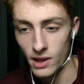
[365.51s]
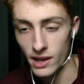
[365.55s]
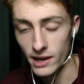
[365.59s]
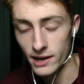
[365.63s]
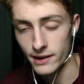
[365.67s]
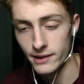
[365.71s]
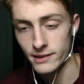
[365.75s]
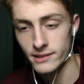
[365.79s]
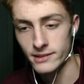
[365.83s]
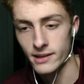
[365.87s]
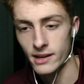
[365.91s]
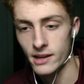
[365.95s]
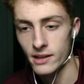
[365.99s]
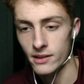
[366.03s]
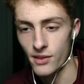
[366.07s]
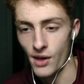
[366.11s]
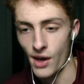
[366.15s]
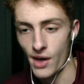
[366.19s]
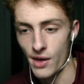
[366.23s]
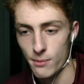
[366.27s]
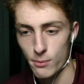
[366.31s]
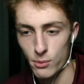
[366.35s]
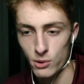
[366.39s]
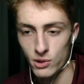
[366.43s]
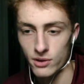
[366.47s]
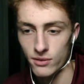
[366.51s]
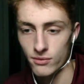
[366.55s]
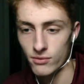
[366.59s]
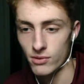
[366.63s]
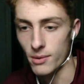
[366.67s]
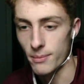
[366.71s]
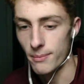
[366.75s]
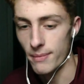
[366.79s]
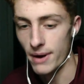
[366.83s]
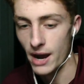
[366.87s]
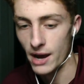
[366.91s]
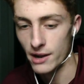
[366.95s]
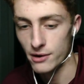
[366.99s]
Like I said, I believe
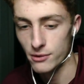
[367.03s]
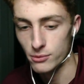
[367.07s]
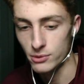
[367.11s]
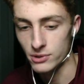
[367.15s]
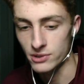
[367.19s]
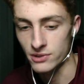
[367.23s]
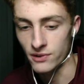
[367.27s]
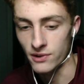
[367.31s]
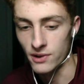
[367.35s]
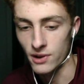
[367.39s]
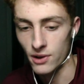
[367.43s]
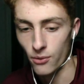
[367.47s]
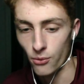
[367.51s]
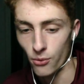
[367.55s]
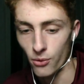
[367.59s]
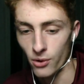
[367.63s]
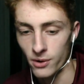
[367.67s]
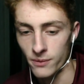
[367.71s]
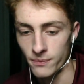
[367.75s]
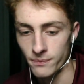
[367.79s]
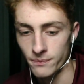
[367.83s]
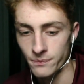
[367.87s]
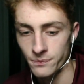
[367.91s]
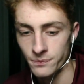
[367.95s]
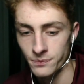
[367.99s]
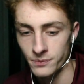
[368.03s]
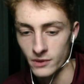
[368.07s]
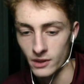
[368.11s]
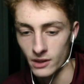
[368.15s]
the model was different.